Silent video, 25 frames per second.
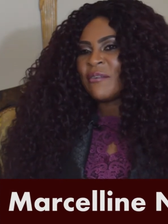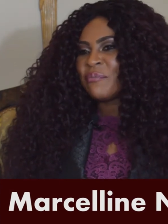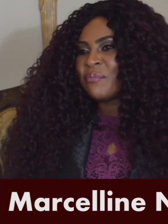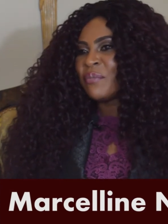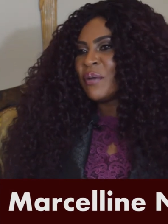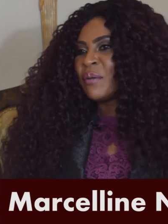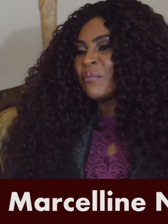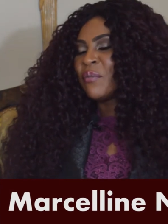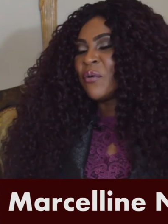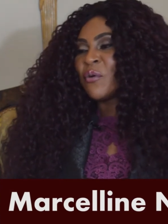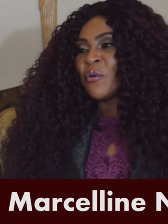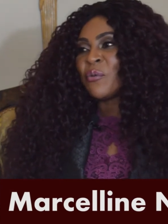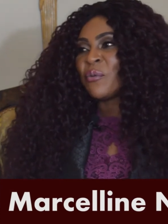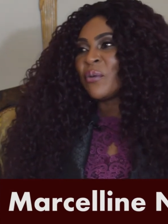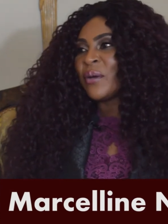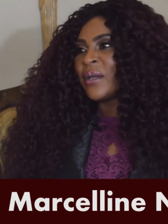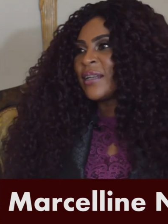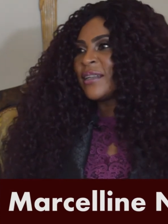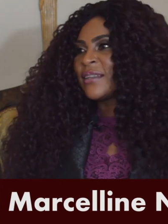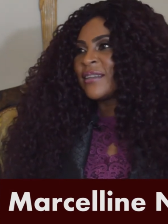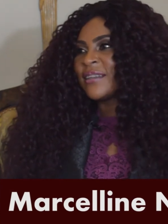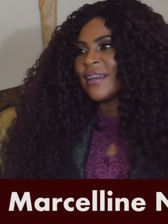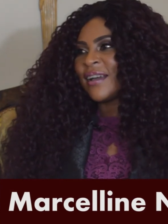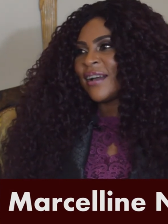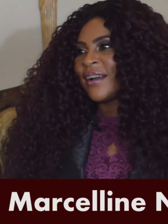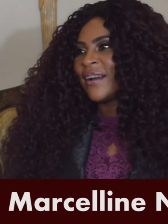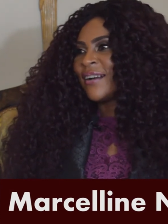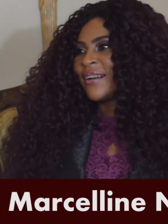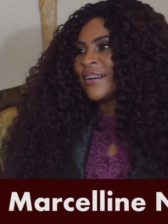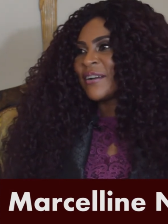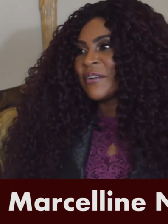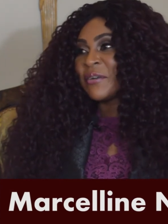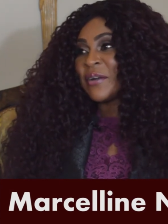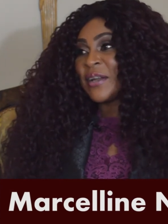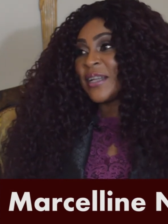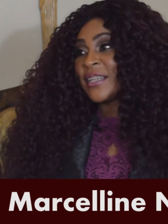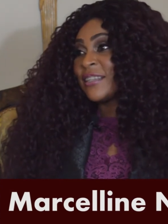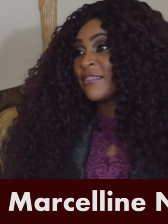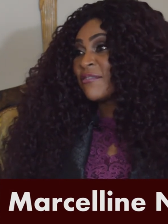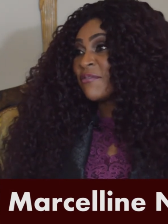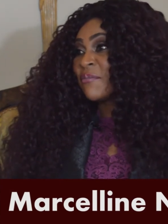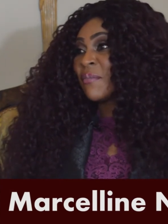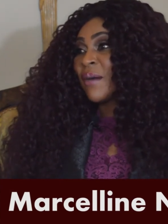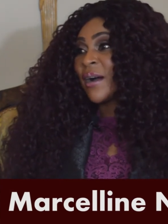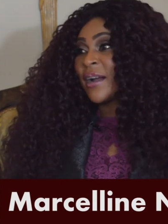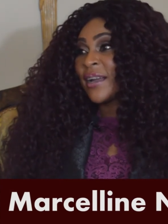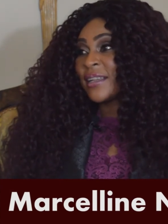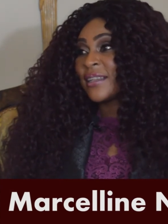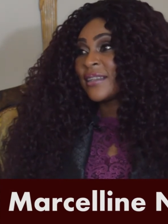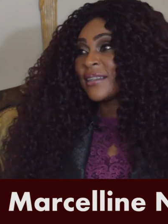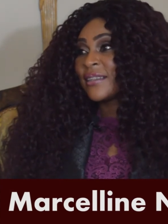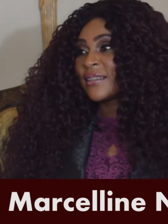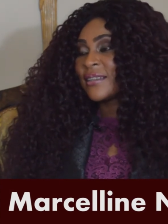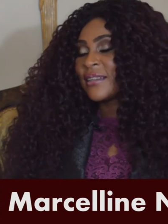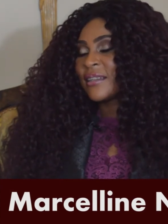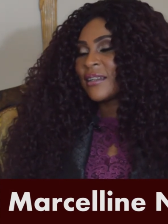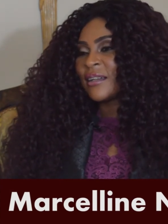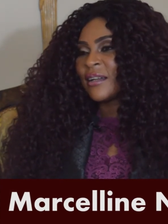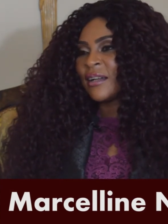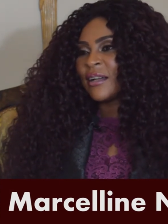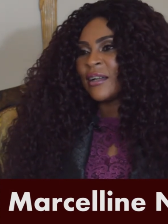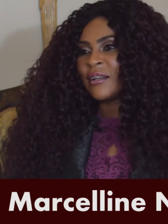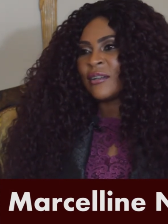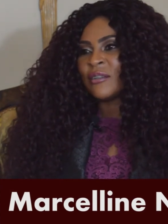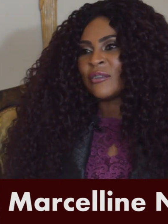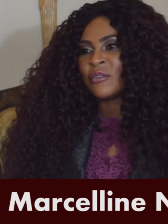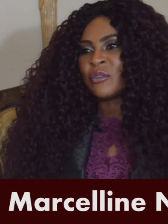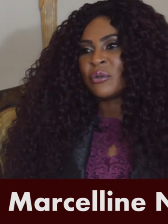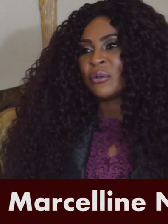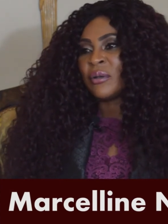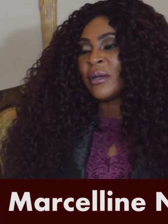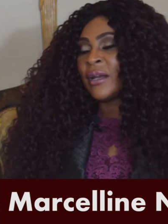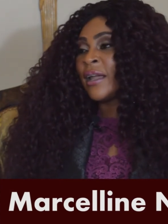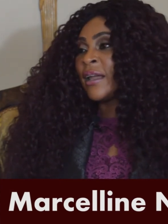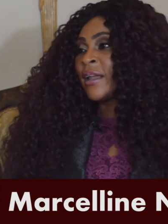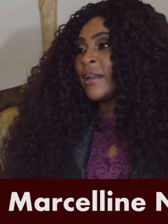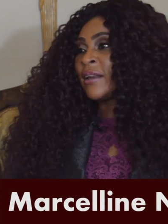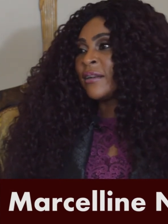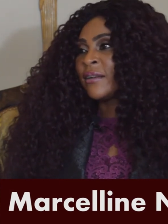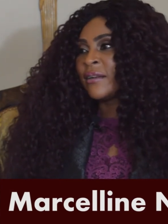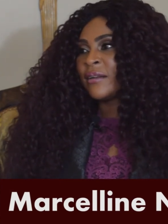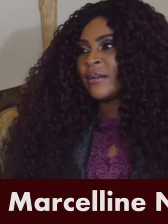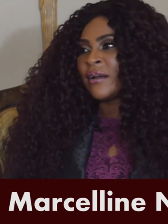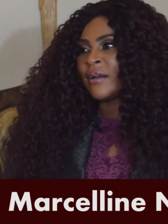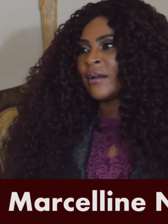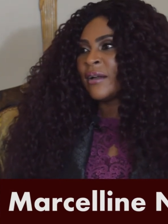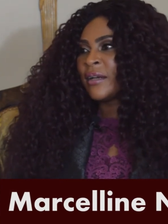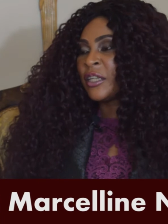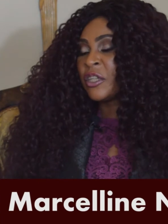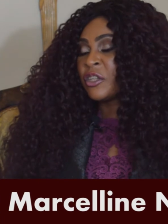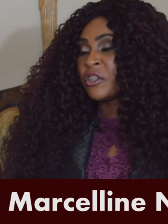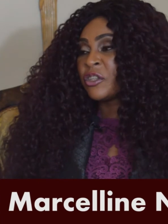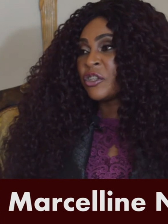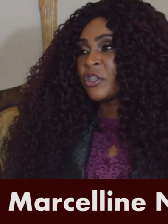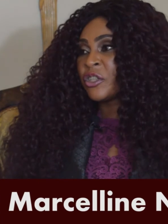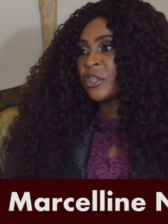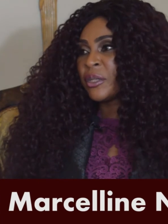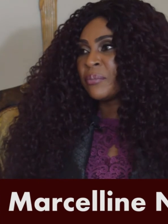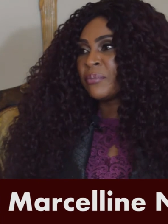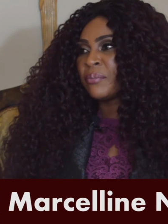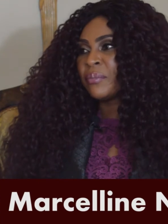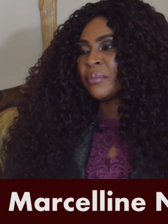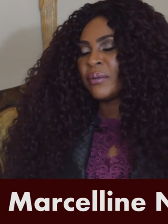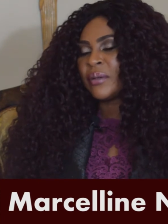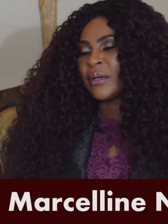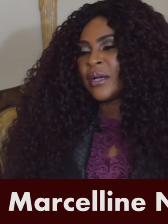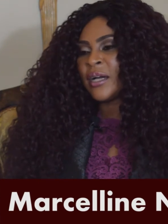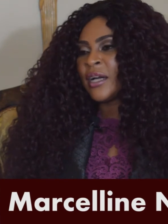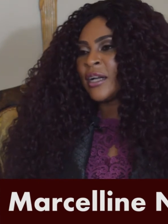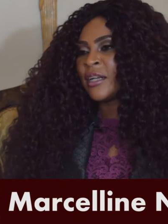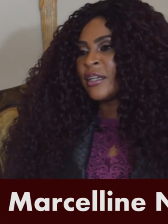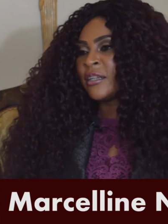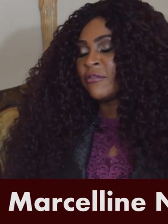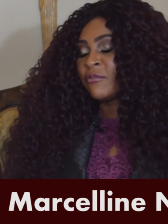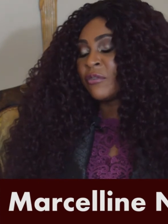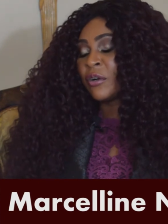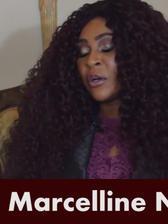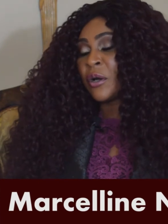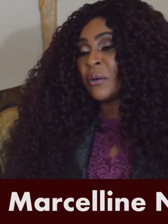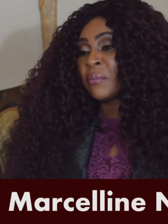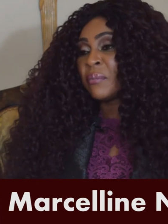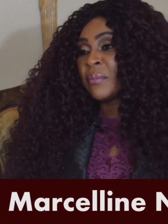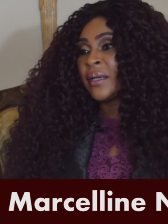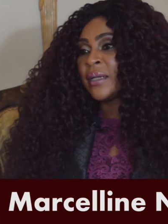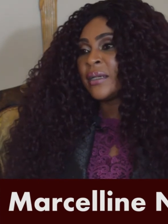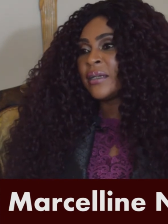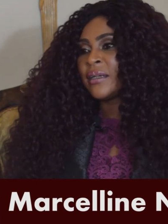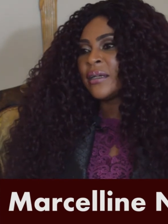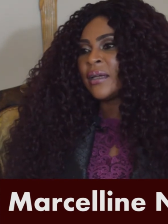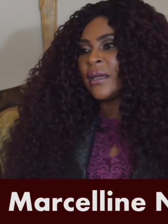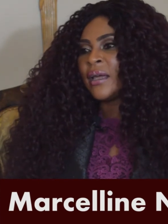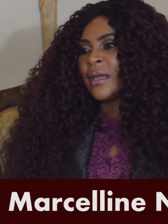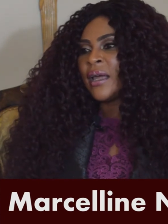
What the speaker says: people with creative minds to learn leadership development.